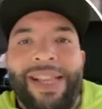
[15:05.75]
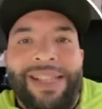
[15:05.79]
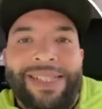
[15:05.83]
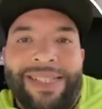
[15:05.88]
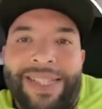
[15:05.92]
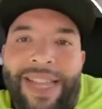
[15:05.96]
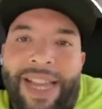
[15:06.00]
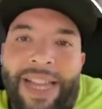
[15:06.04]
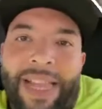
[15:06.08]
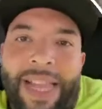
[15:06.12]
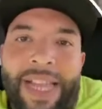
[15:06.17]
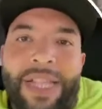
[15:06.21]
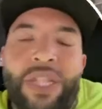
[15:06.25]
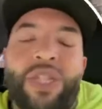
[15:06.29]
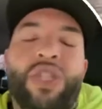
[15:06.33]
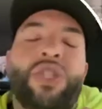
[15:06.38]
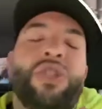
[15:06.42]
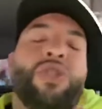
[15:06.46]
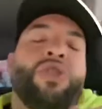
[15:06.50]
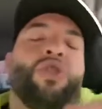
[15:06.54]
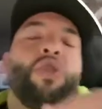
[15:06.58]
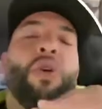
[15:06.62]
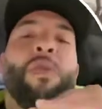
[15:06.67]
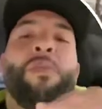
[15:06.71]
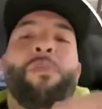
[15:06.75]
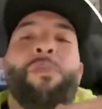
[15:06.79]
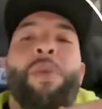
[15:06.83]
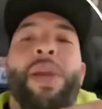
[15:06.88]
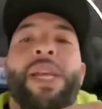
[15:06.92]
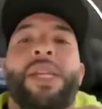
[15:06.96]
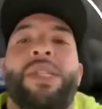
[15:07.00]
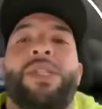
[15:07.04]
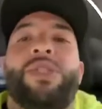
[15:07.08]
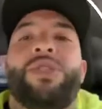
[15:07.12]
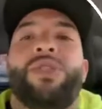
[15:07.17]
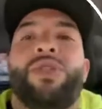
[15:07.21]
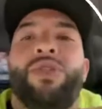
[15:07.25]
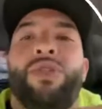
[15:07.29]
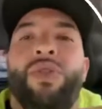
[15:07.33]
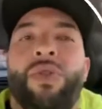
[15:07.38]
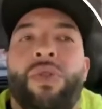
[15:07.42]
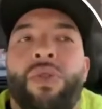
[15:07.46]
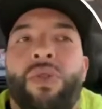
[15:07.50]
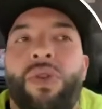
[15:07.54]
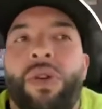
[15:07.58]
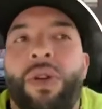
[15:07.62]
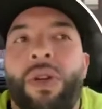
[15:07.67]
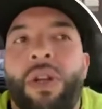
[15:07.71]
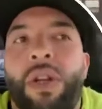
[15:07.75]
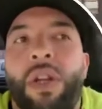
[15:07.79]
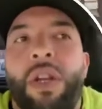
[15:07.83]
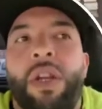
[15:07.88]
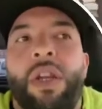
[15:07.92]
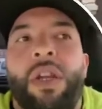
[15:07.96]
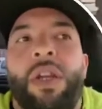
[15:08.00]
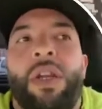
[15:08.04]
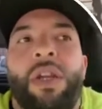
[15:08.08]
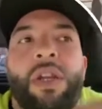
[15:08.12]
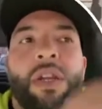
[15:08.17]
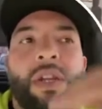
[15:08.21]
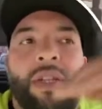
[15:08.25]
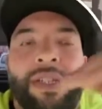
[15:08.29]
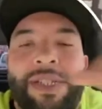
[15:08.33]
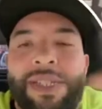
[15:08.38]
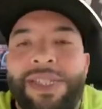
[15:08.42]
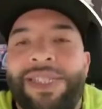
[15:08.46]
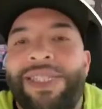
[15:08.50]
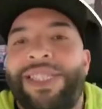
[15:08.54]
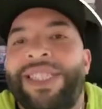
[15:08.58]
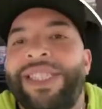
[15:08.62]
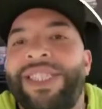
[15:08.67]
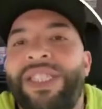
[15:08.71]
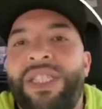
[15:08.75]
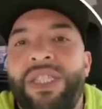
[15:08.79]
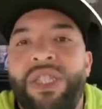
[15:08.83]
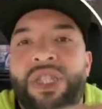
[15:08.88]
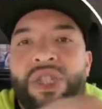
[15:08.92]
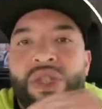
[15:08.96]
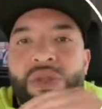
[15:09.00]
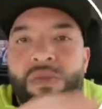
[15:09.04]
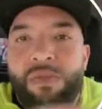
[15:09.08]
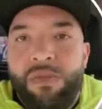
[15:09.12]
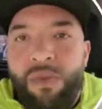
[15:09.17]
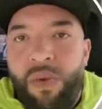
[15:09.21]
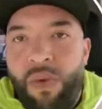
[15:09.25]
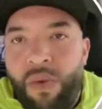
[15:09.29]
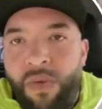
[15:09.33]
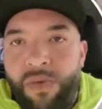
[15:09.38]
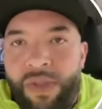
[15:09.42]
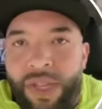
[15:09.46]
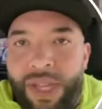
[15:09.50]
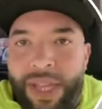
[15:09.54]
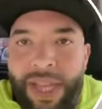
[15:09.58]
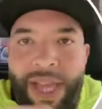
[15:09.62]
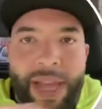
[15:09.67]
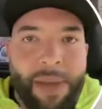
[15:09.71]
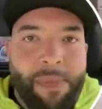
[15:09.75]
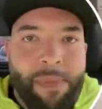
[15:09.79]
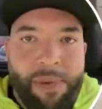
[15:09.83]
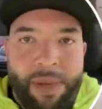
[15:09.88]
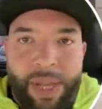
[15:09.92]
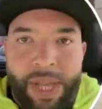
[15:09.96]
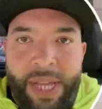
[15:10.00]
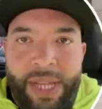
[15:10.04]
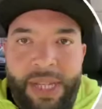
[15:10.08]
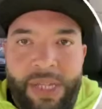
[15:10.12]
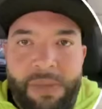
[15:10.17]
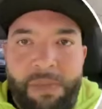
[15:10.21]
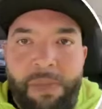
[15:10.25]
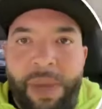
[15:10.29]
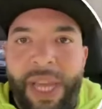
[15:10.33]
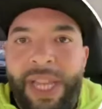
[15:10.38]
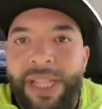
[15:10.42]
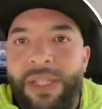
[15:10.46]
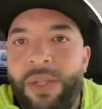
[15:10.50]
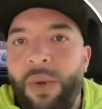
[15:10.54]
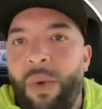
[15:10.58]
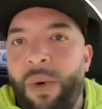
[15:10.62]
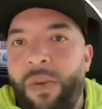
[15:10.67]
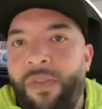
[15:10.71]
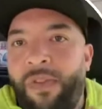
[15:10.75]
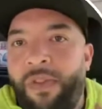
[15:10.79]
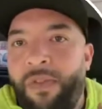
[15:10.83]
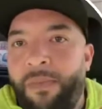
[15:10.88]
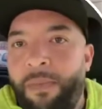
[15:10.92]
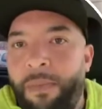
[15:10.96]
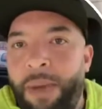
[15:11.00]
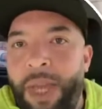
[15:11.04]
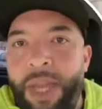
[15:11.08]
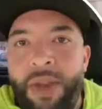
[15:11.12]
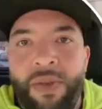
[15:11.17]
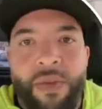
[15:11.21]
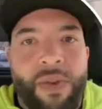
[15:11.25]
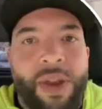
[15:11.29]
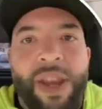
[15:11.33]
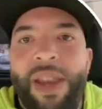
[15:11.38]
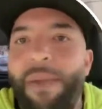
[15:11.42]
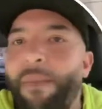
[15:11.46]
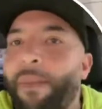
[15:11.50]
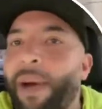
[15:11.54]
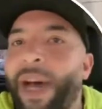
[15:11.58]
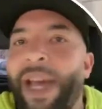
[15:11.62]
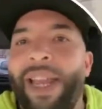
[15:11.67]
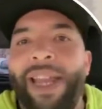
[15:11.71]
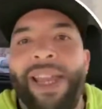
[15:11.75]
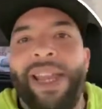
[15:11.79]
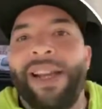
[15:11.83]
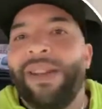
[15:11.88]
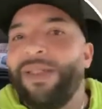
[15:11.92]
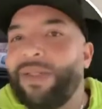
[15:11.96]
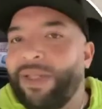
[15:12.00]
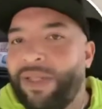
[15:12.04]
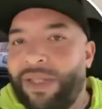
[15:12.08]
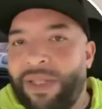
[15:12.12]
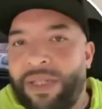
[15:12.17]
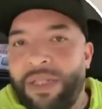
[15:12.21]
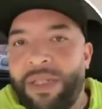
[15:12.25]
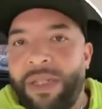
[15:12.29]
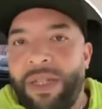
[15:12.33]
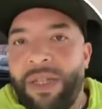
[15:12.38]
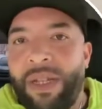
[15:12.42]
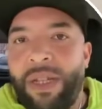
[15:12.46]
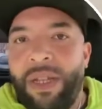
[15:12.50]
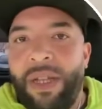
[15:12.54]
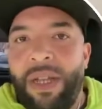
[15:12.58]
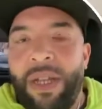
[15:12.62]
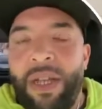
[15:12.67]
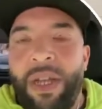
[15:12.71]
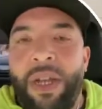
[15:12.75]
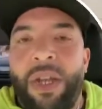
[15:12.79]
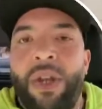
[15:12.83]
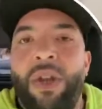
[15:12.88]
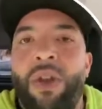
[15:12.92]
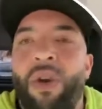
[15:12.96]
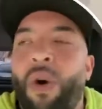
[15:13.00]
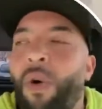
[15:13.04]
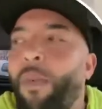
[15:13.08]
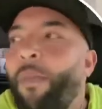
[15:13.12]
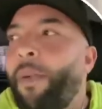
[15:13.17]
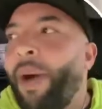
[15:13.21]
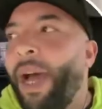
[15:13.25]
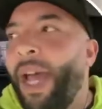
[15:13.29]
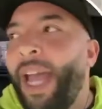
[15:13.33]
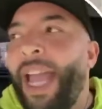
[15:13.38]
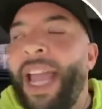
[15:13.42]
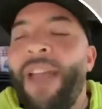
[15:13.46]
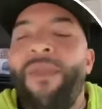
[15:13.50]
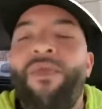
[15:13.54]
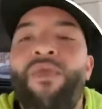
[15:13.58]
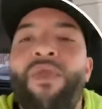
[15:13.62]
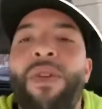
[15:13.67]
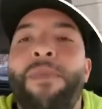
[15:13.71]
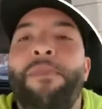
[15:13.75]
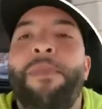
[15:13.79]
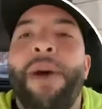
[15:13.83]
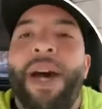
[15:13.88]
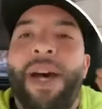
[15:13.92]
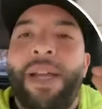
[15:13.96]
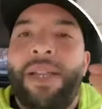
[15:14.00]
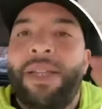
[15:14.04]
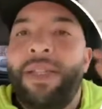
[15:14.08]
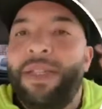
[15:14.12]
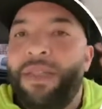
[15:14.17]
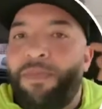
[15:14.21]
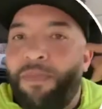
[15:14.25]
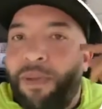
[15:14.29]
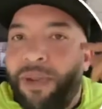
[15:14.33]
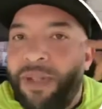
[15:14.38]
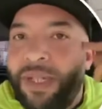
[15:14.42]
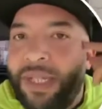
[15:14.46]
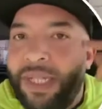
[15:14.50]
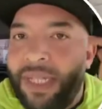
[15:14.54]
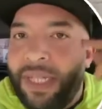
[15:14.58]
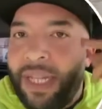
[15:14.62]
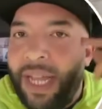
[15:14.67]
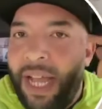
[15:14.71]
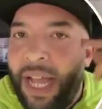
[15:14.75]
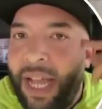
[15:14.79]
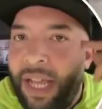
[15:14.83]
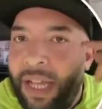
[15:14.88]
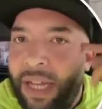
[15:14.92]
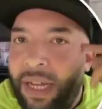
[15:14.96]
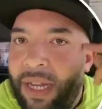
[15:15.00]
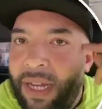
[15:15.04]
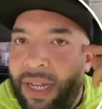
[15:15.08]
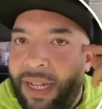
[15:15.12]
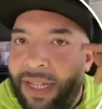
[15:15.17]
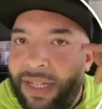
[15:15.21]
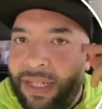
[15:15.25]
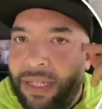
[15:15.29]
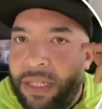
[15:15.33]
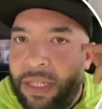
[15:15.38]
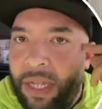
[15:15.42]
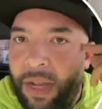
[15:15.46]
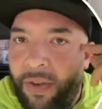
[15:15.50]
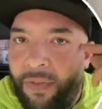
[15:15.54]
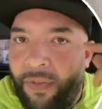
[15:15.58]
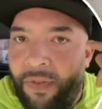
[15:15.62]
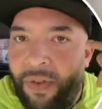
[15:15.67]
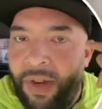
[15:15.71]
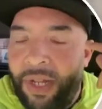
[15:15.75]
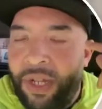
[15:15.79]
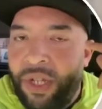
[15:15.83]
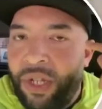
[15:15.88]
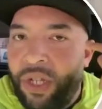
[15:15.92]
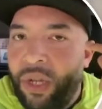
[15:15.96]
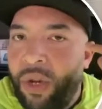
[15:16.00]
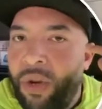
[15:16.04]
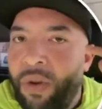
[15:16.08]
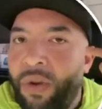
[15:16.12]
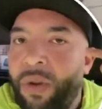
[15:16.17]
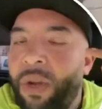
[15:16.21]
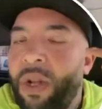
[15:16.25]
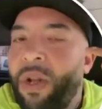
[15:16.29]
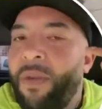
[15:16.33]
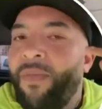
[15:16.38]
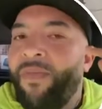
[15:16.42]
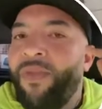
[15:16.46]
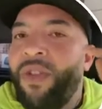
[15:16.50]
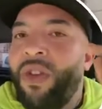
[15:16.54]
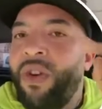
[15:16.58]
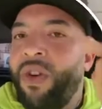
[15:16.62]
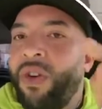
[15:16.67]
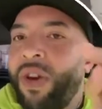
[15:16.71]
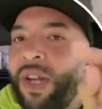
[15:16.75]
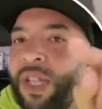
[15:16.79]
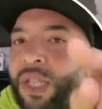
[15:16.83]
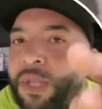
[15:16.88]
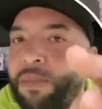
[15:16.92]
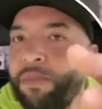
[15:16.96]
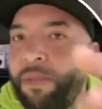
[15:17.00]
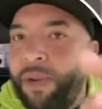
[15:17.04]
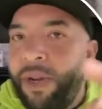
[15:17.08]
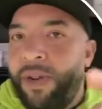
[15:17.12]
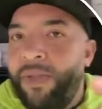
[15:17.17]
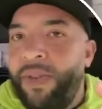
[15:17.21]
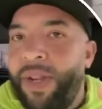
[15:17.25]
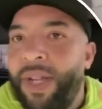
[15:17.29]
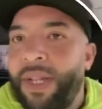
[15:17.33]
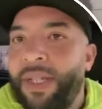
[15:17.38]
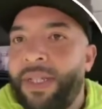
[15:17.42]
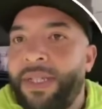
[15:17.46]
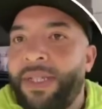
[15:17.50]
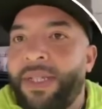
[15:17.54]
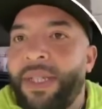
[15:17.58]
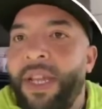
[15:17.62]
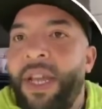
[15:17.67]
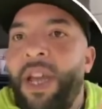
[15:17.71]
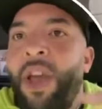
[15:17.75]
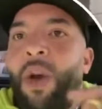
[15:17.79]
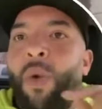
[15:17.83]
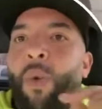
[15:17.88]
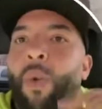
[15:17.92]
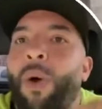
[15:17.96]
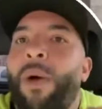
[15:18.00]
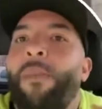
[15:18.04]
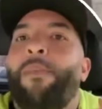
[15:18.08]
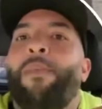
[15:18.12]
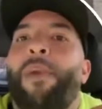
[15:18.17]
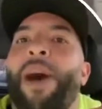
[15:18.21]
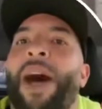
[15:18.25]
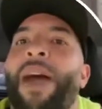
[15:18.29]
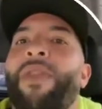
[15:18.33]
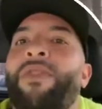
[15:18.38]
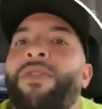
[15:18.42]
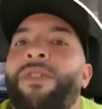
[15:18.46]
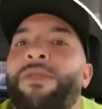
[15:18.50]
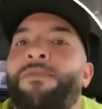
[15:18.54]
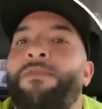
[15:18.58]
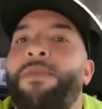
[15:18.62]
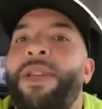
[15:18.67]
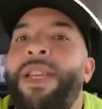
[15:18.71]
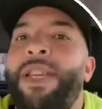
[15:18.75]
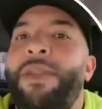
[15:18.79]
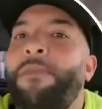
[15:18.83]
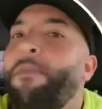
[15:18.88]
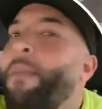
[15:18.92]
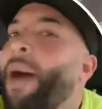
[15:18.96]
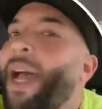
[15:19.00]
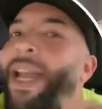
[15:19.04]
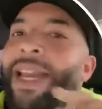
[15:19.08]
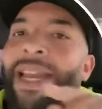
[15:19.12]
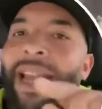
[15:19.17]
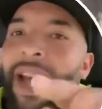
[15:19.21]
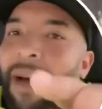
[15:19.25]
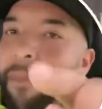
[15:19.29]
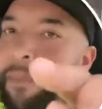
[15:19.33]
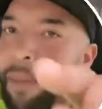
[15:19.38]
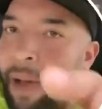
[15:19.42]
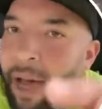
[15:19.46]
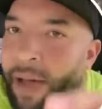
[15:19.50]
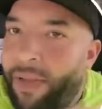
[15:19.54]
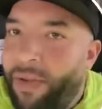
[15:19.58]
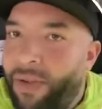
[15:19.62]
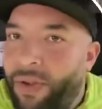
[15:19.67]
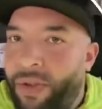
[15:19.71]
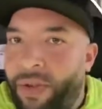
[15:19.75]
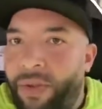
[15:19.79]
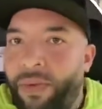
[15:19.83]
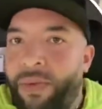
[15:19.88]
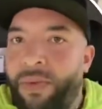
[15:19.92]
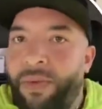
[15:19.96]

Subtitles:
Like, don't base your decision to move to that place based off of me or anybody else. Everybody's personality is different. So your experience, what bothers me might not bother you.